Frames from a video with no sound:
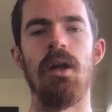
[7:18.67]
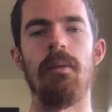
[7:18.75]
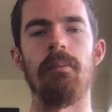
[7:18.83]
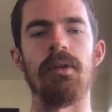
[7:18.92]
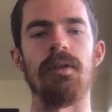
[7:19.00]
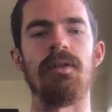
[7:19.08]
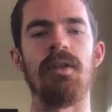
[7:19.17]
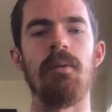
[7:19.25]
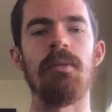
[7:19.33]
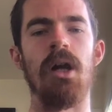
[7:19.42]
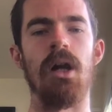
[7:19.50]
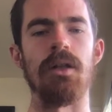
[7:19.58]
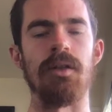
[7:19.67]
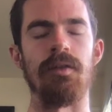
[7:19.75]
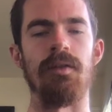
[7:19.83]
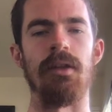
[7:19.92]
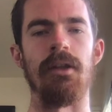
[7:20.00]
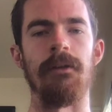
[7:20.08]
But
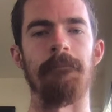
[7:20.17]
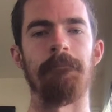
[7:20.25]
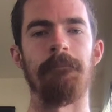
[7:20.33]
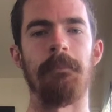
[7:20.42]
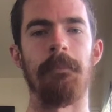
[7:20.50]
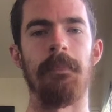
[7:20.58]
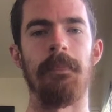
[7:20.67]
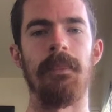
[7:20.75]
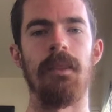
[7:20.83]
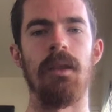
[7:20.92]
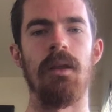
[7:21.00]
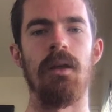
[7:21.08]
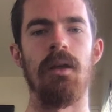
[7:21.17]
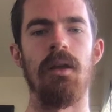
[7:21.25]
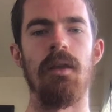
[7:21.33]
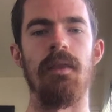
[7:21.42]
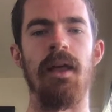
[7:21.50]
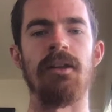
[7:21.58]
subconsciously,
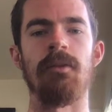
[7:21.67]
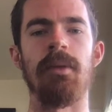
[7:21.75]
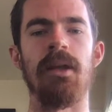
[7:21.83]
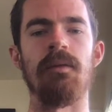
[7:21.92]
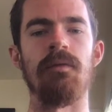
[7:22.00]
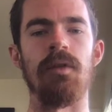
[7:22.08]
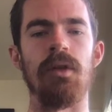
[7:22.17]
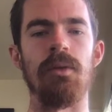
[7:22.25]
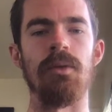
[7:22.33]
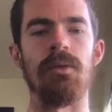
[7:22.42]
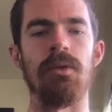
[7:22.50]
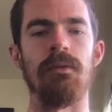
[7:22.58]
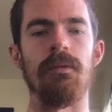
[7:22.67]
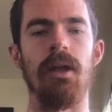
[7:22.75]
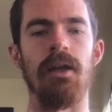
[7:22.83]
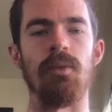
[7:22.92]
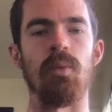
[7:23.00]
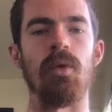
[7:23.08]
that's being viewed
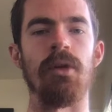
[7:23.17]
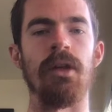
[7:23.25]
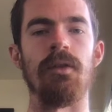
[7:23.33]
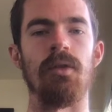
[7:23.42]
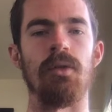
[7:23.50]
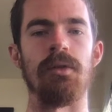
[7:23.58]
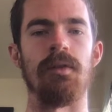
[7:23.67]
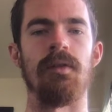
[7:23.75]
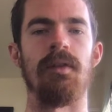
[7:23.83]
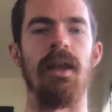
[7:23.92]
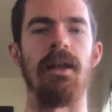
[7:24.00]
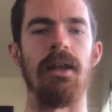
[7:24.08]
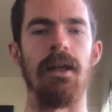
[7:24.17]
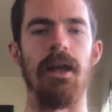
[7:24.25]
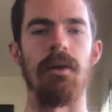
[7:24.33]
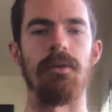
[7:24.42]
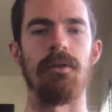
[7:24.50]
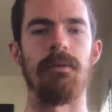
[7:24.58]
as working towards standing
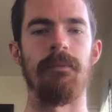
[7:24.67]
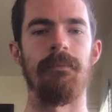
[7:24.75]
out.